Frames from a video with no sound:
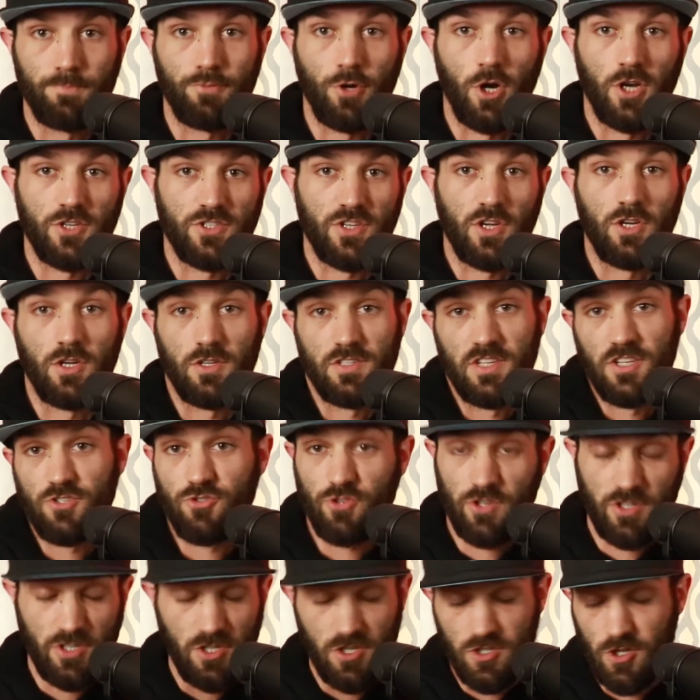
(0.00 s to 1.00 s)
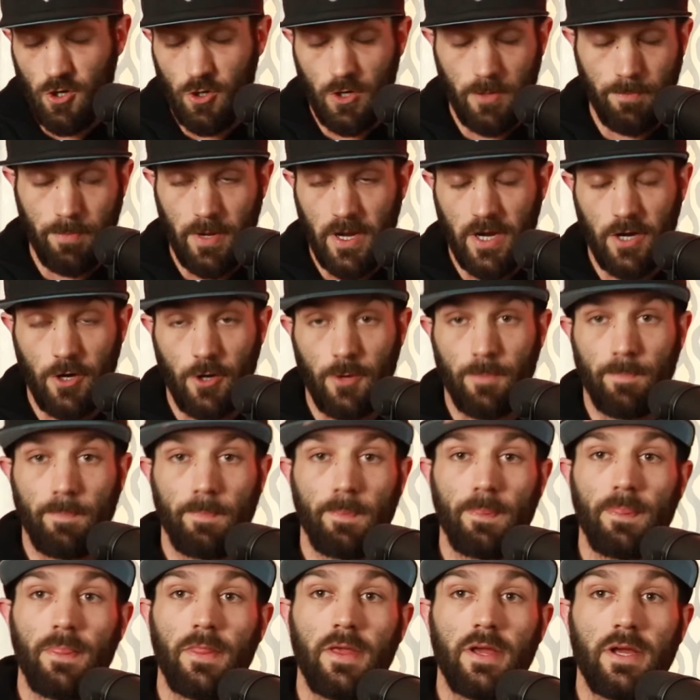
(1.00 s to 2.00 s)
uh, District Attorney Binger,
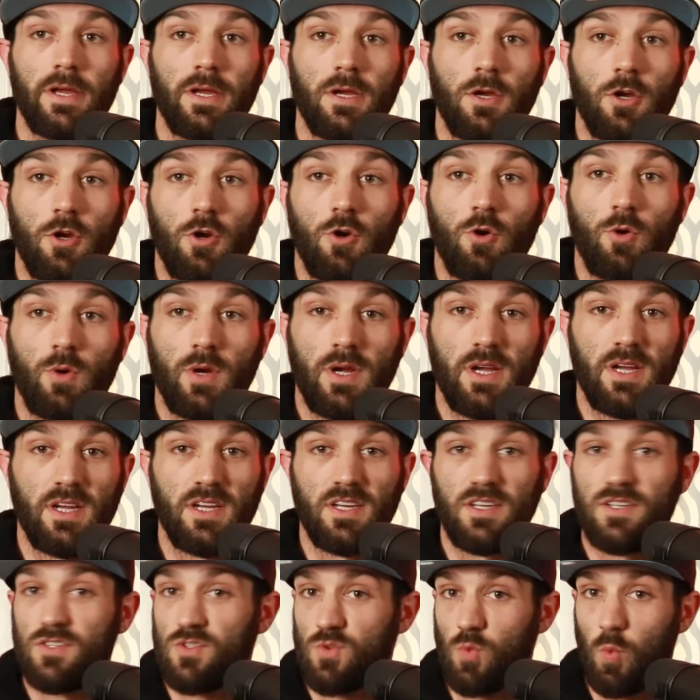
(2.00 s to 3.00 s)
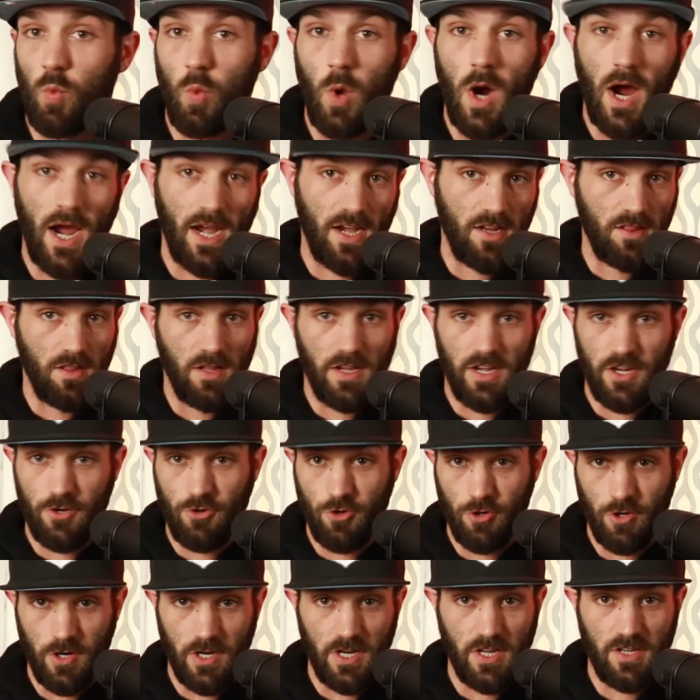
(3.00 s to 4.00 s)
who is widely
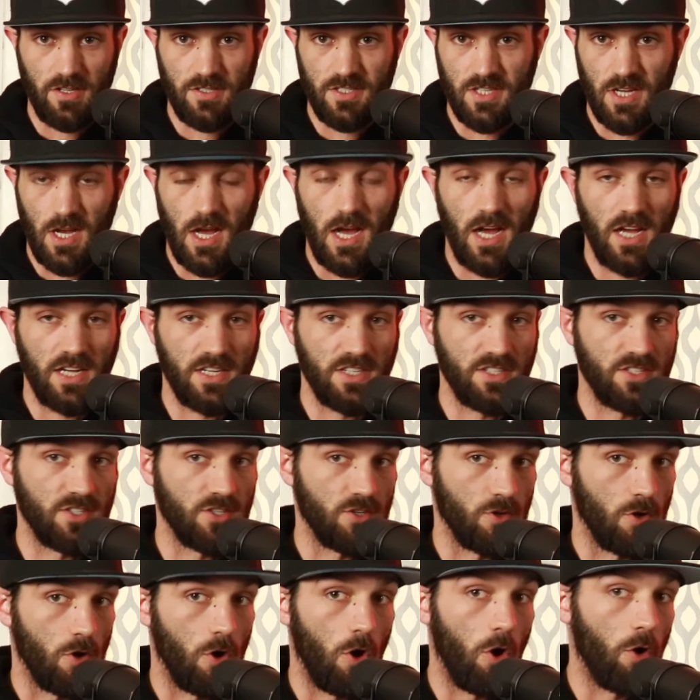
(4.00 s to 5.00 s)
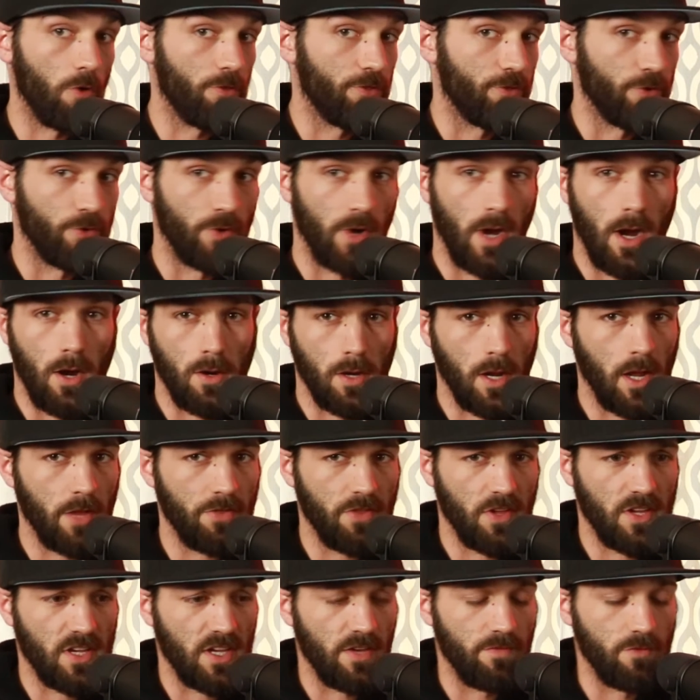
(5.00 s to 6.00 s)
criticized all throughout, I
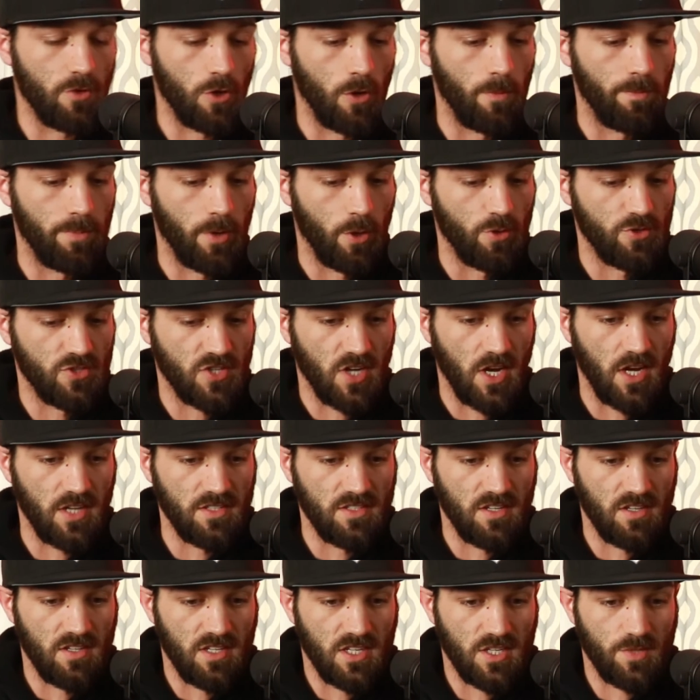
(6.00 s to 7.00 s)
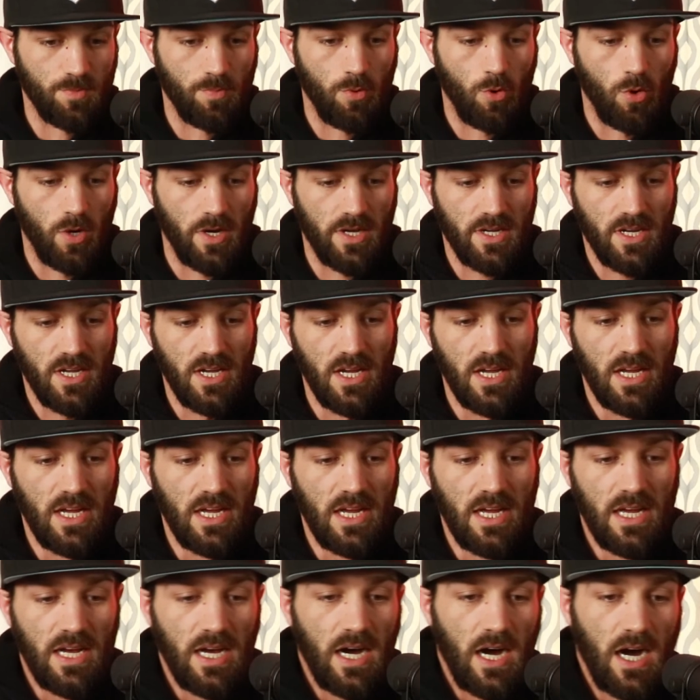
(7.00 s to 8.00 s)
think even on both sides at this point.
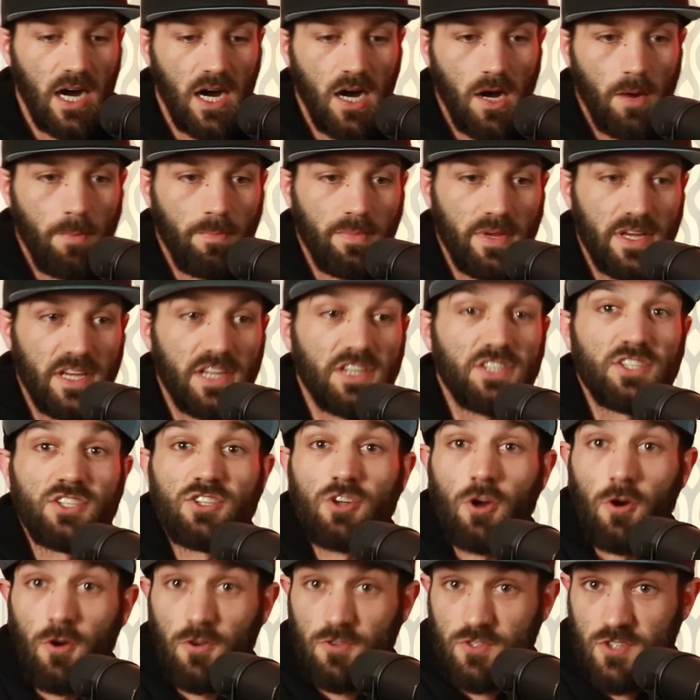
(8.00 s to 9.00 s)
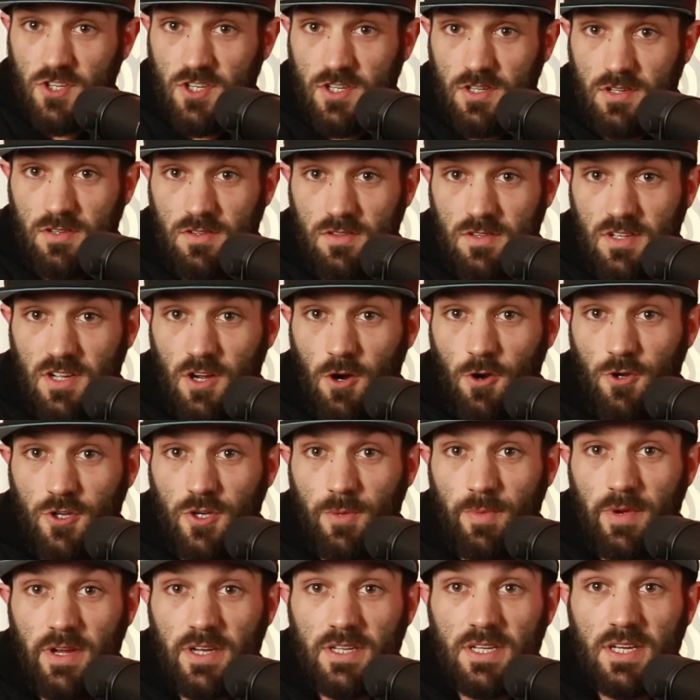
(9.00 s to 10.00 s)
Um, he starts the
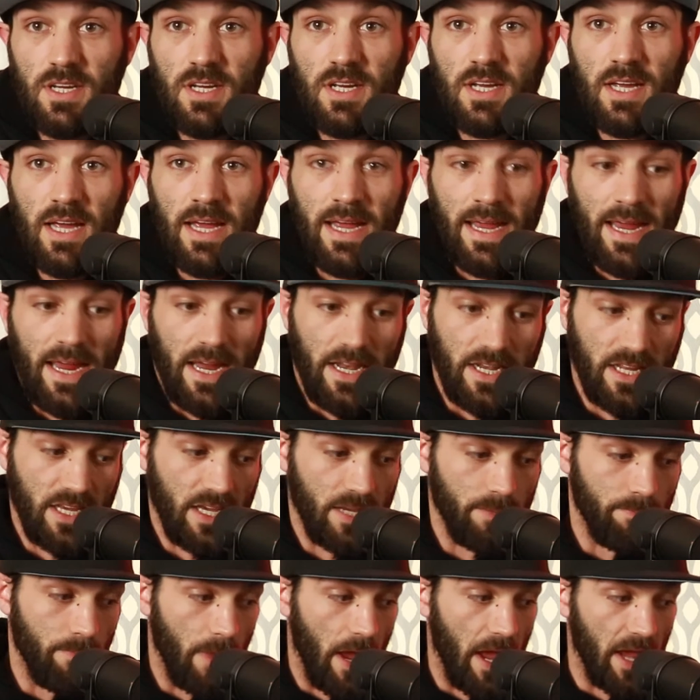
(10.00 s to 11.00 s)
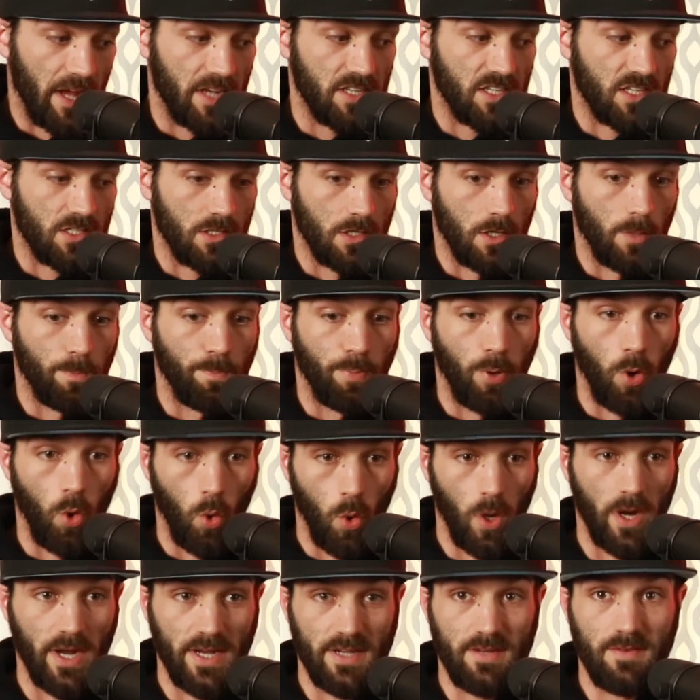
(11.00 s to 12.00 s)
argument and he makes the
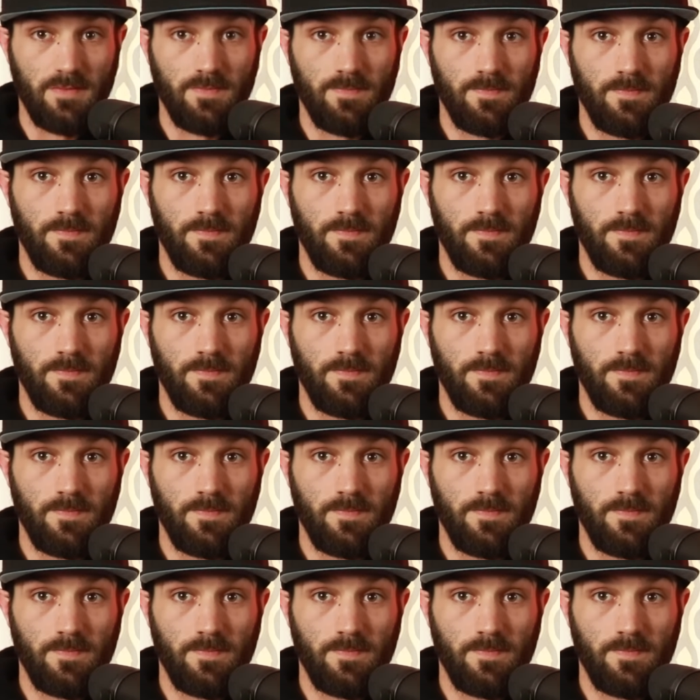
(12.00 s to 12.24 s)
point